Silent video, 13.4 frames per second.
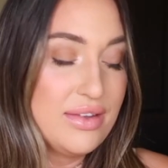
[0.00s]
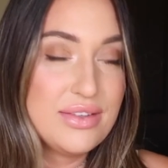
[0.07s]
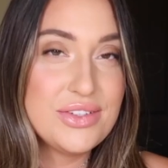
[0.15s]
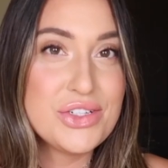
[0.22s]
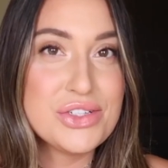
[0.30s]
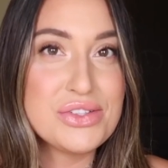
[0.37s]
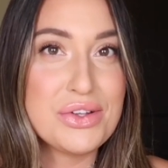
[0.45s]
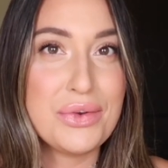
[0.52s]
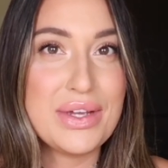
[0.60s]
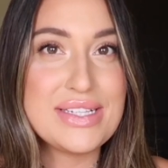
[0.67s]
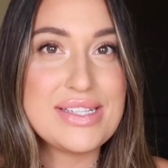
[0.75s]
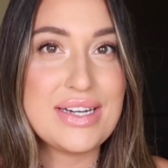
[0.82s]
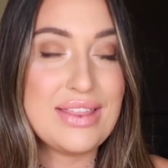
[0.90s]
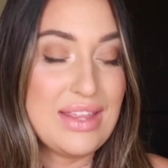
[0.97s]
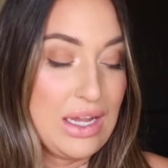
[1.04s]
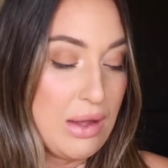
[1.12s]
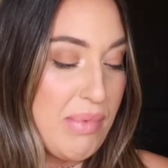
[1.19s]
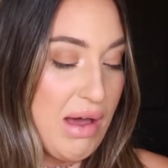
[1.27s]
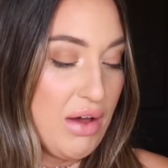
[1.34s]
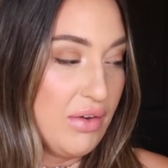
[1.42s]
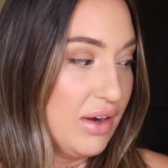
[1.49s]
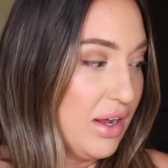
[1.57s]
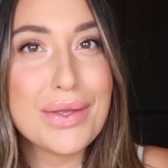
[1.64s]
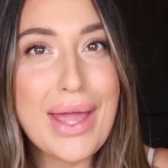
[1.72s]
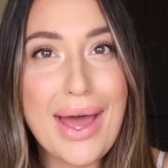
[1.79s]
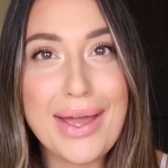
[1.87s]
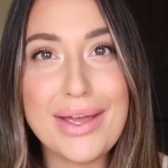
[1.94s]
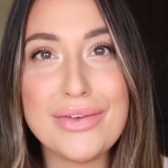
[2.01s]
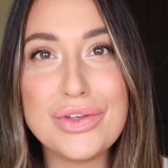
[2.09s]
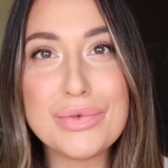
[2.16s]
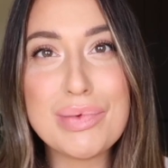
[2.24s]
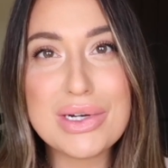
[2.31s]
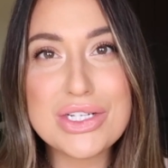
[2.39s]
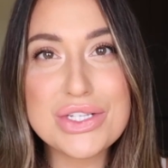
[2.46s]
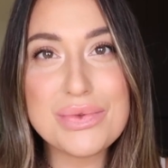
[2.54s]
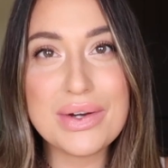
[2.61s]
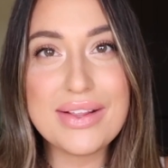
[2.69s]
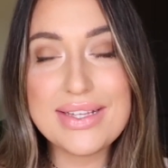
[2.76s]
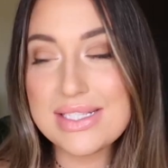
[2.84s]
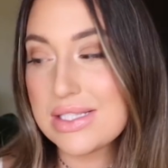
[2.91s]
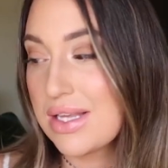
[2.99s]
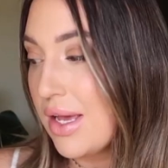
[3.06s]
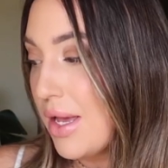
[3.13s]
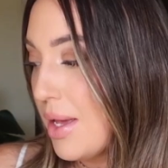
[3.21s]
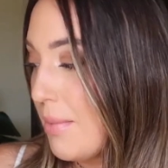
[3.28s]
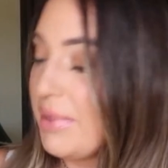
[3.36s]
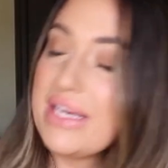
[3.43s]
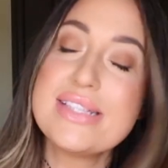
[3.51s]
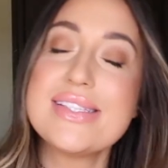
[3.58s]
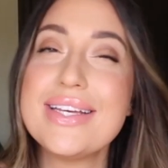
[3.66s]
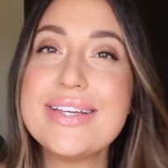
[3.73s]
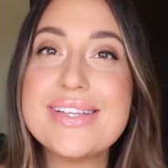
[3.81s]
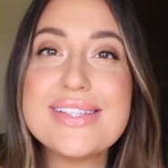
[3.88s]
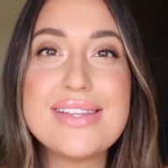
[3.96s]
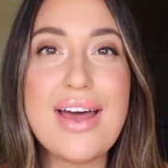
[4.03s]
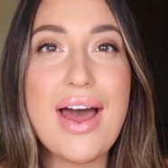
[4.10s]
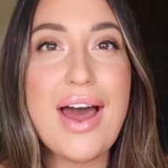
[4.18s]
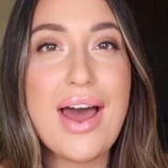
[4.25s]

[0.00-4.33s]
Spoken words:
It's just so crazy to think about. So yeah, if you purchase one of these pieces,